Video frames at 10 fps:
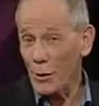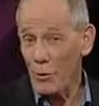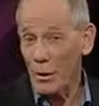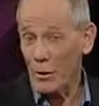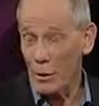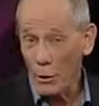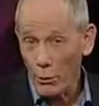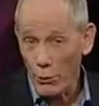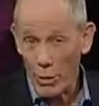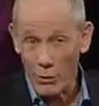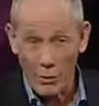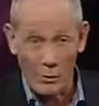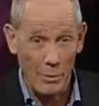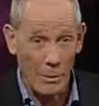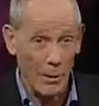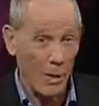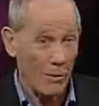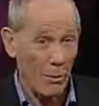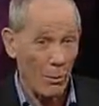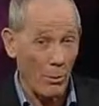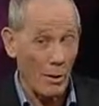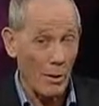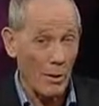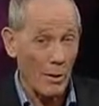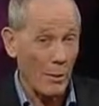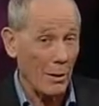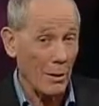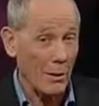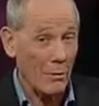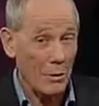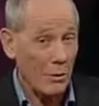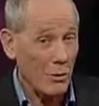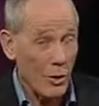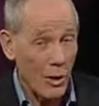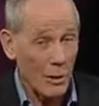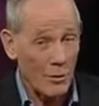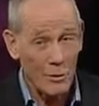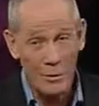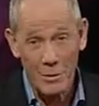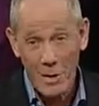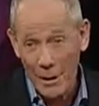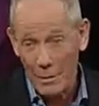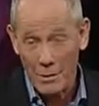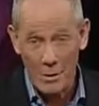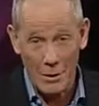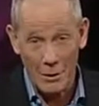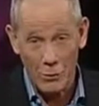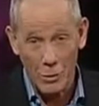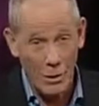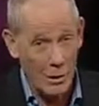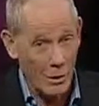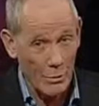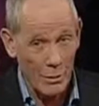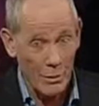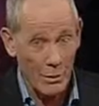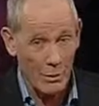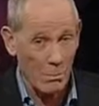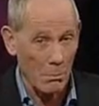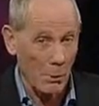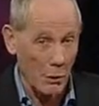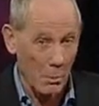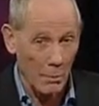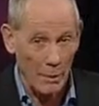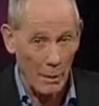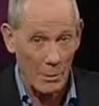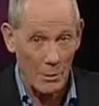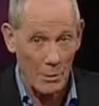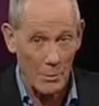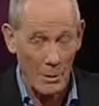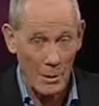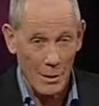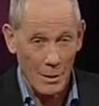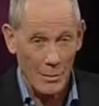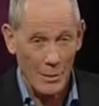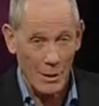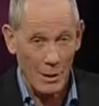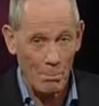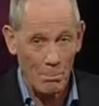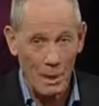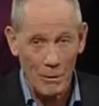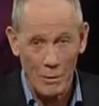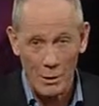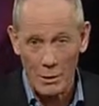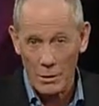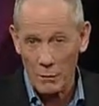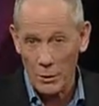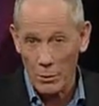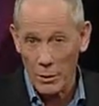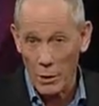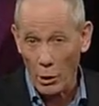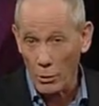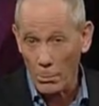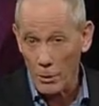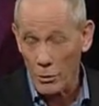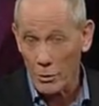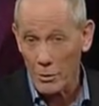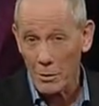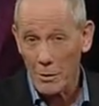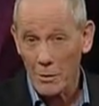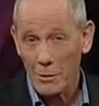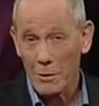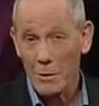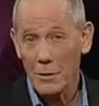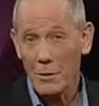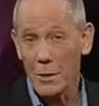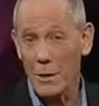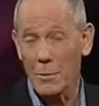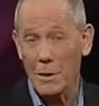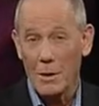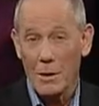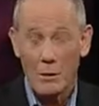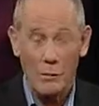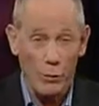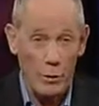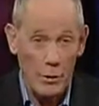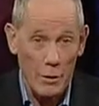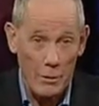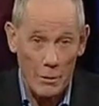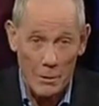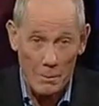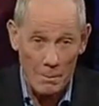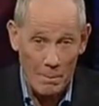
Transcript: the great gold rush on the Midday Report, well, Ros Childs is gallantly trying to insert a modicum of scepticism into the embarrassing interview with the gold merchant that her team has foisted on her.